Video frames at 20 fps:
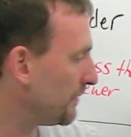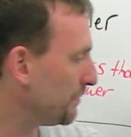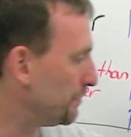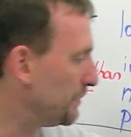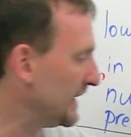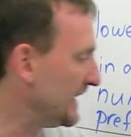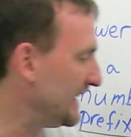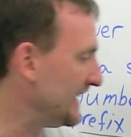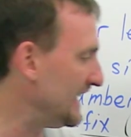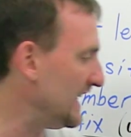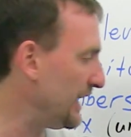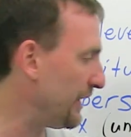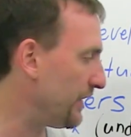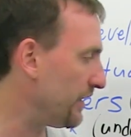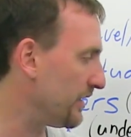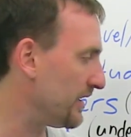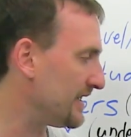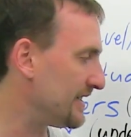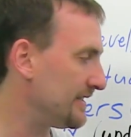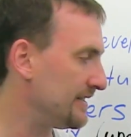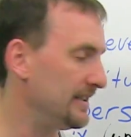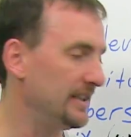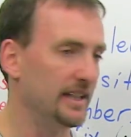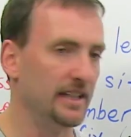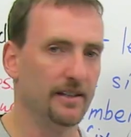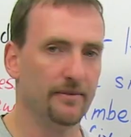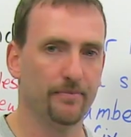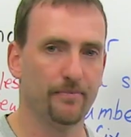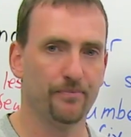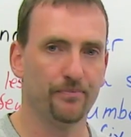beneath the
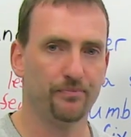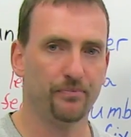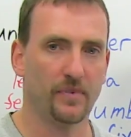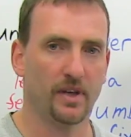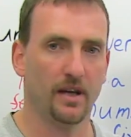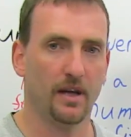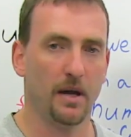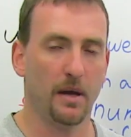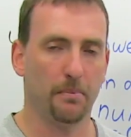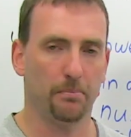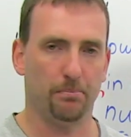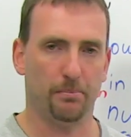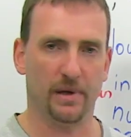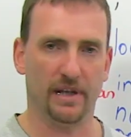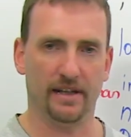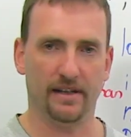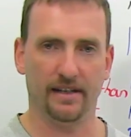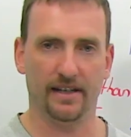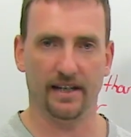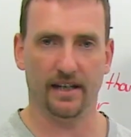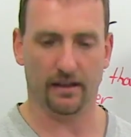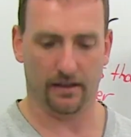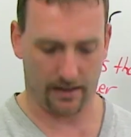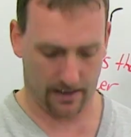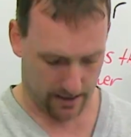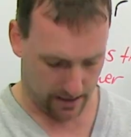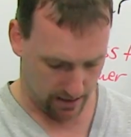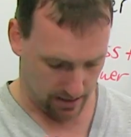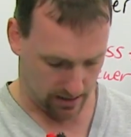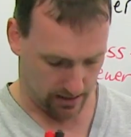sea. Beneath
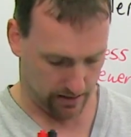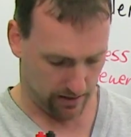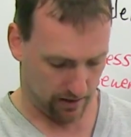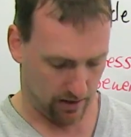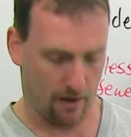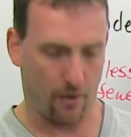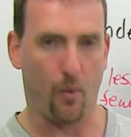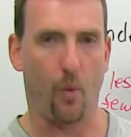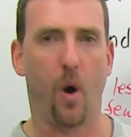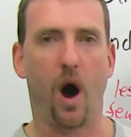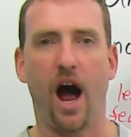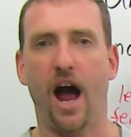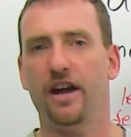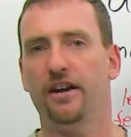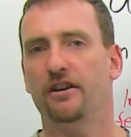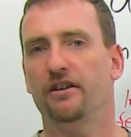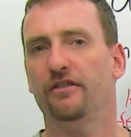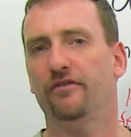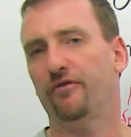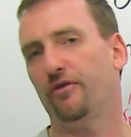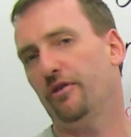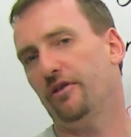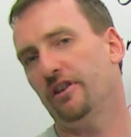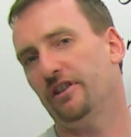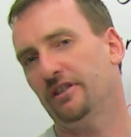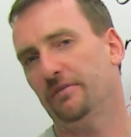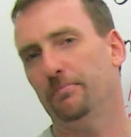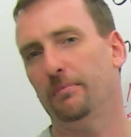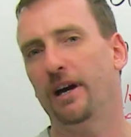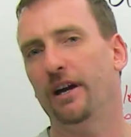this, the wire for
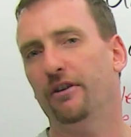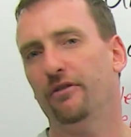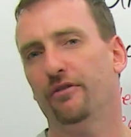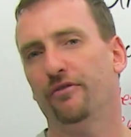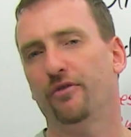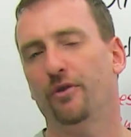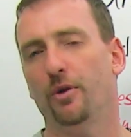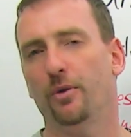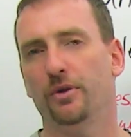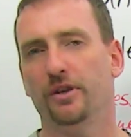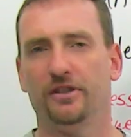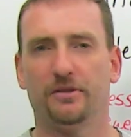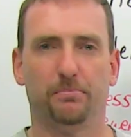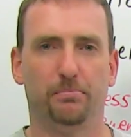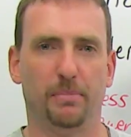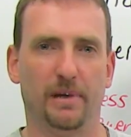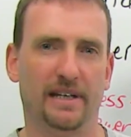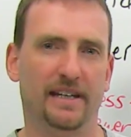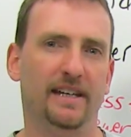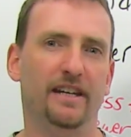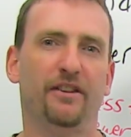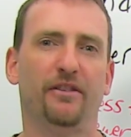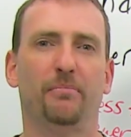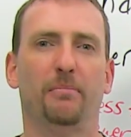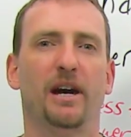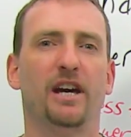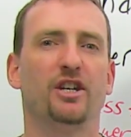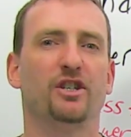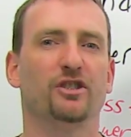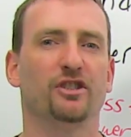this microphone is beneath
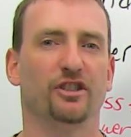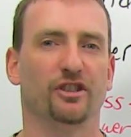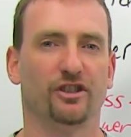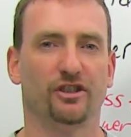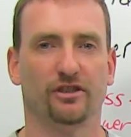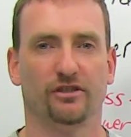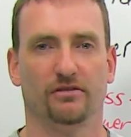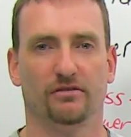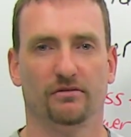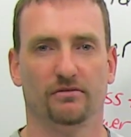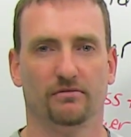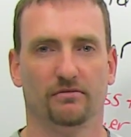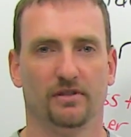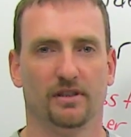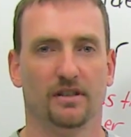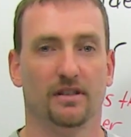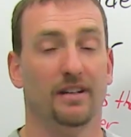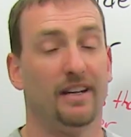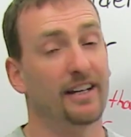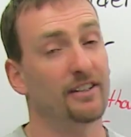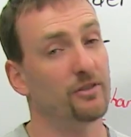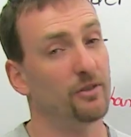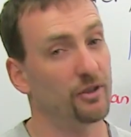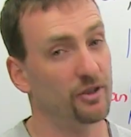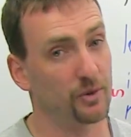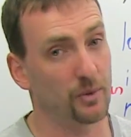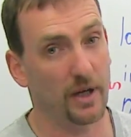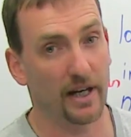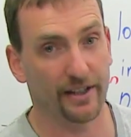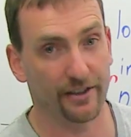my shirt. It's
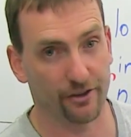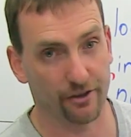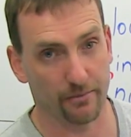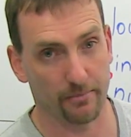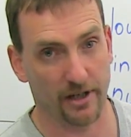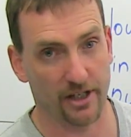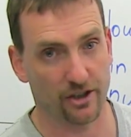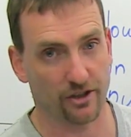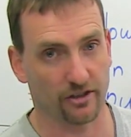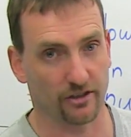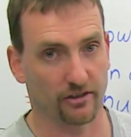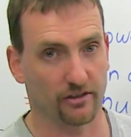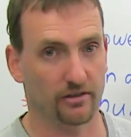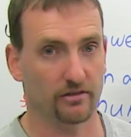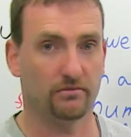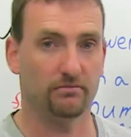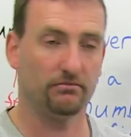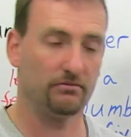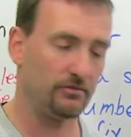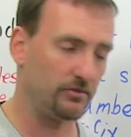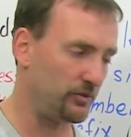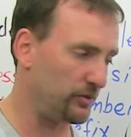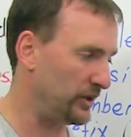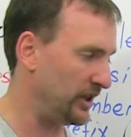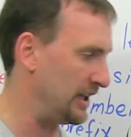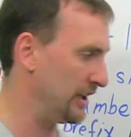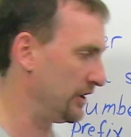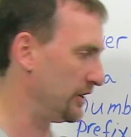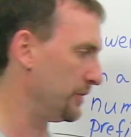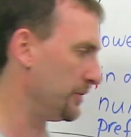also under my shirt. We
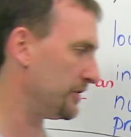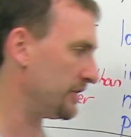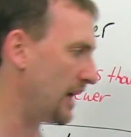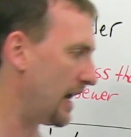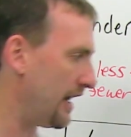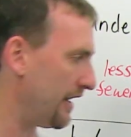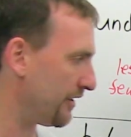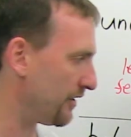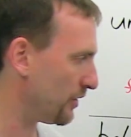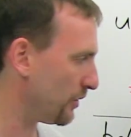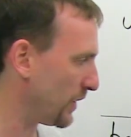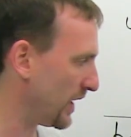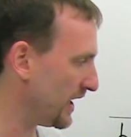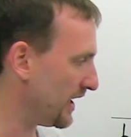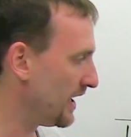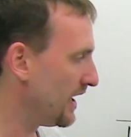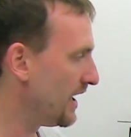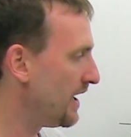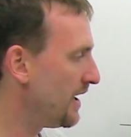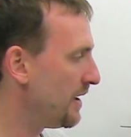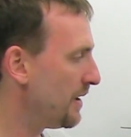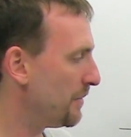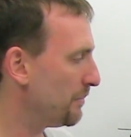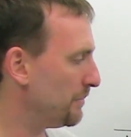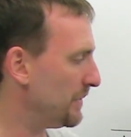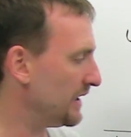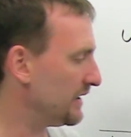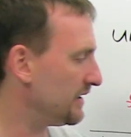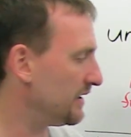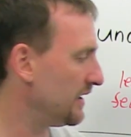can use either way.
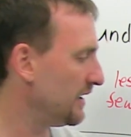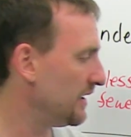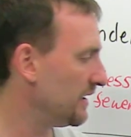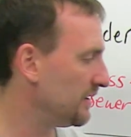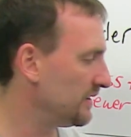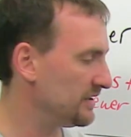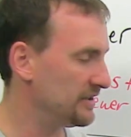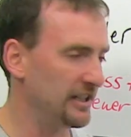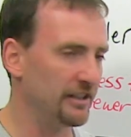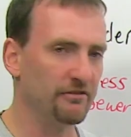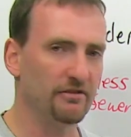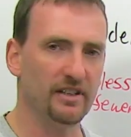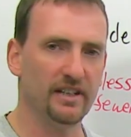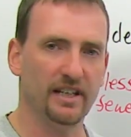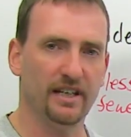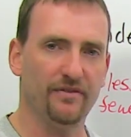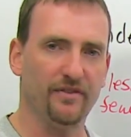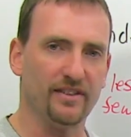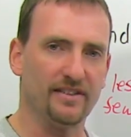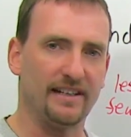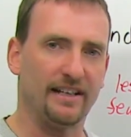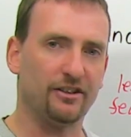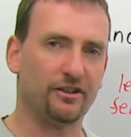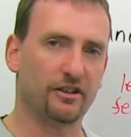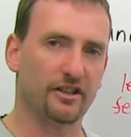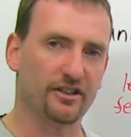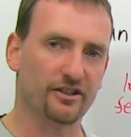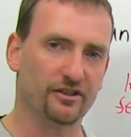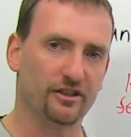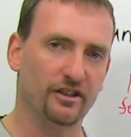But generally, if it's
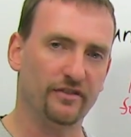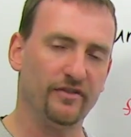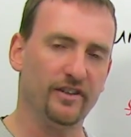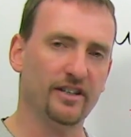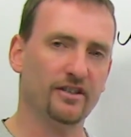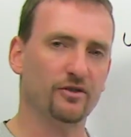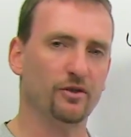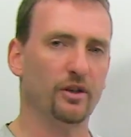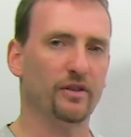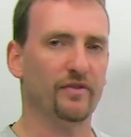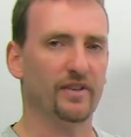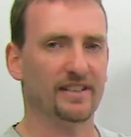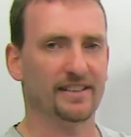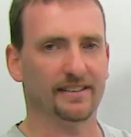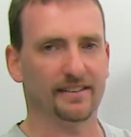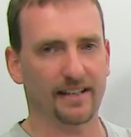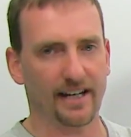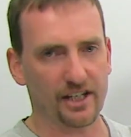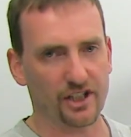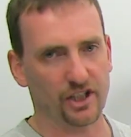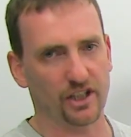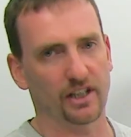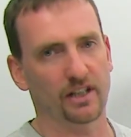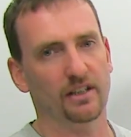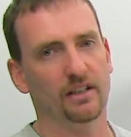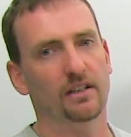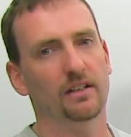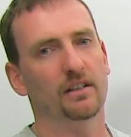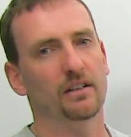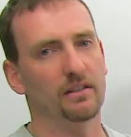under a surface or if it's
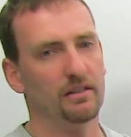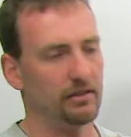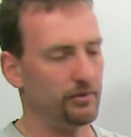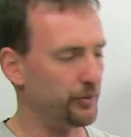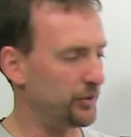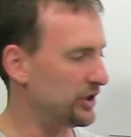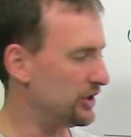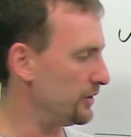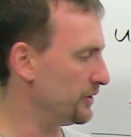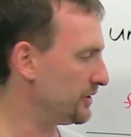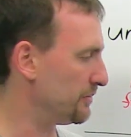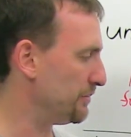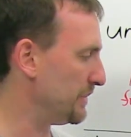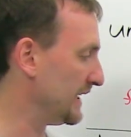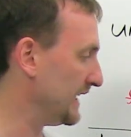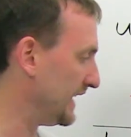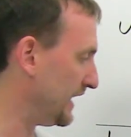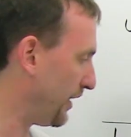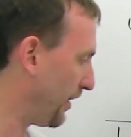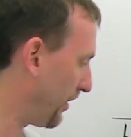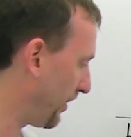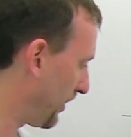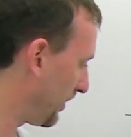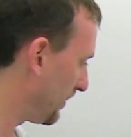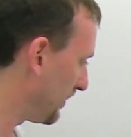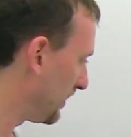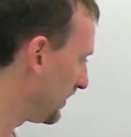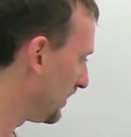touching, we use beneath.